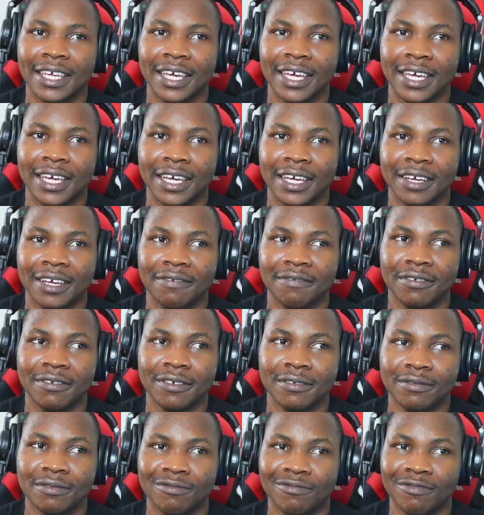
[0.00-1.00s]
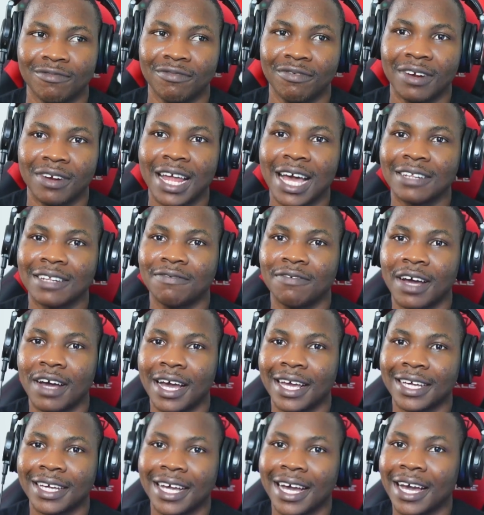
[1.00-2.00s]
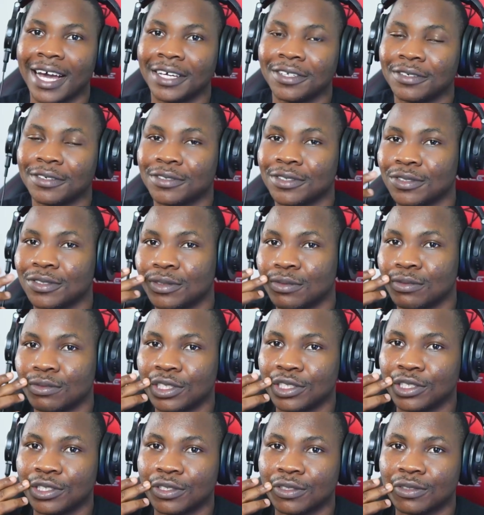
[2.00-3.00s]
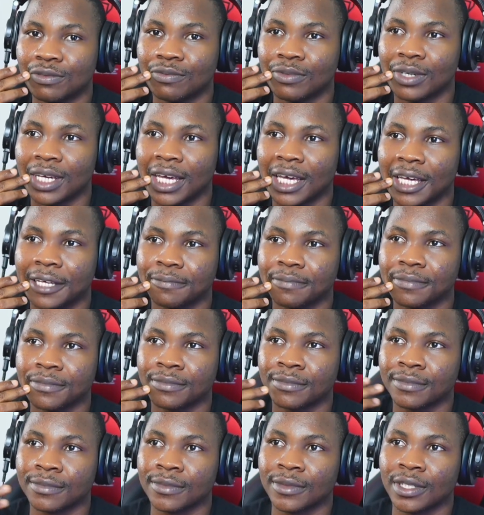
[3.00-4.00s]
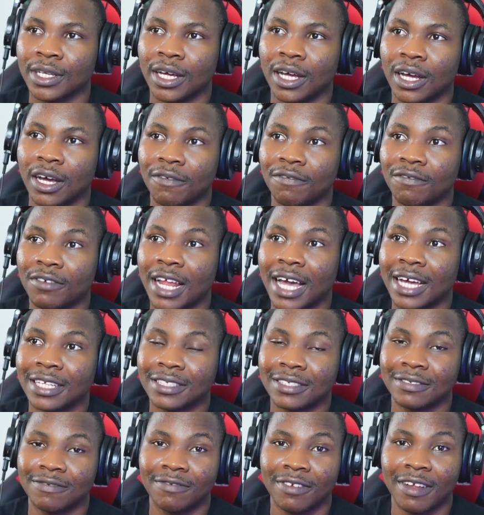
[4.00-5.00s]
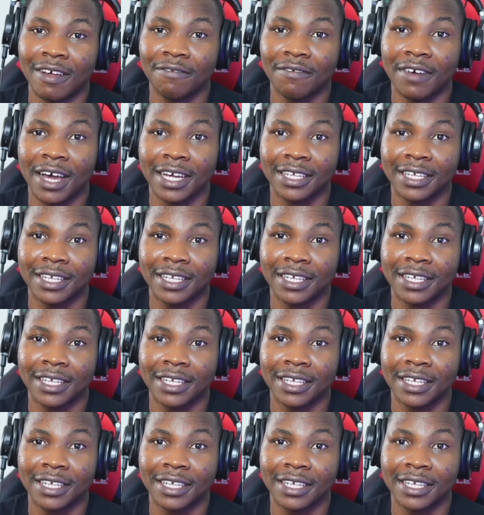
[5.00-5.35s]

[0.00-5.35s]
a flat file kind of situation where a flat file